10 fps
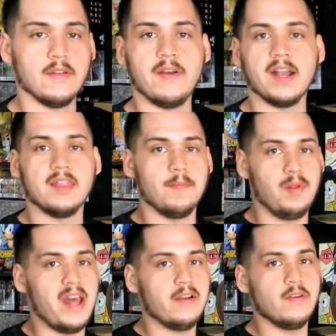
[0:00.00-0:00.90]
And if I got the
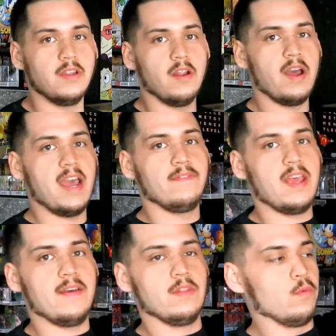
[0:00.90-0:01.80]
black one, you know I have to
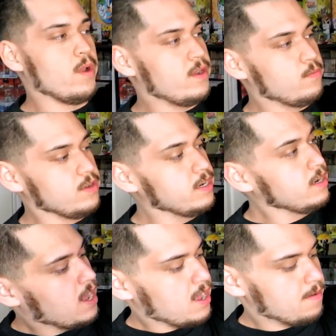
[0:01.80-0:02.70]
have the red one.
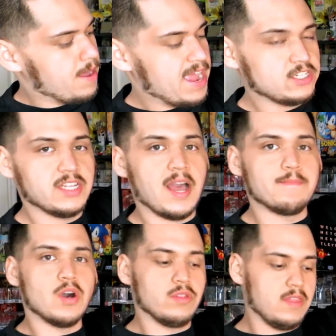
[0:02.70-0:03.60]
Um, I actually
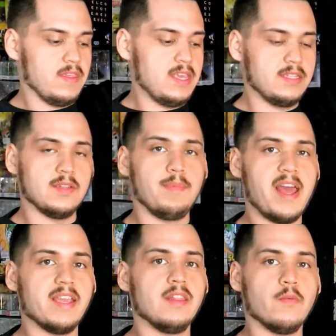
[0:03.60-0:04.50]
got both of these, the
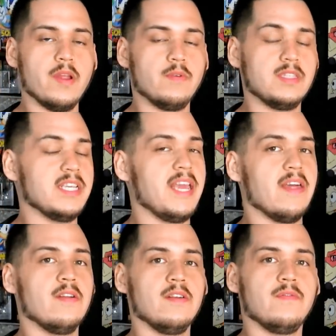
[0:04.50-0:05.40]
black and the red one
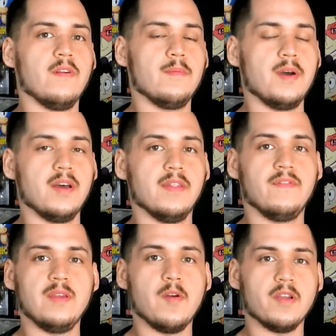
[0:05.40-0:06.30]
together from uh, the
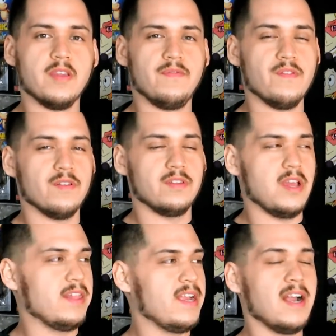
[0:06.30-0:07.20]
flea market for,
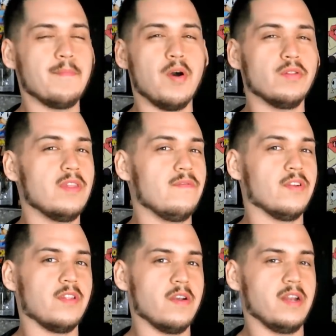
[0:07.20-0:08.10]
I think I got both of them
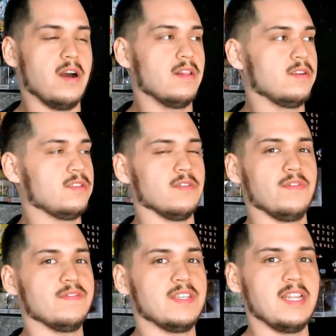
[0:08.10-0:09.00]
for $30, so
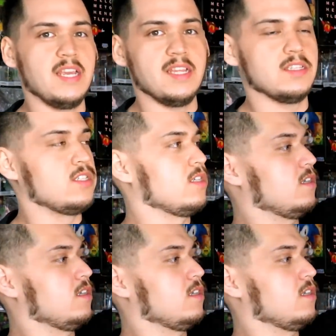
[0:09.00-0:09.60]
15 each.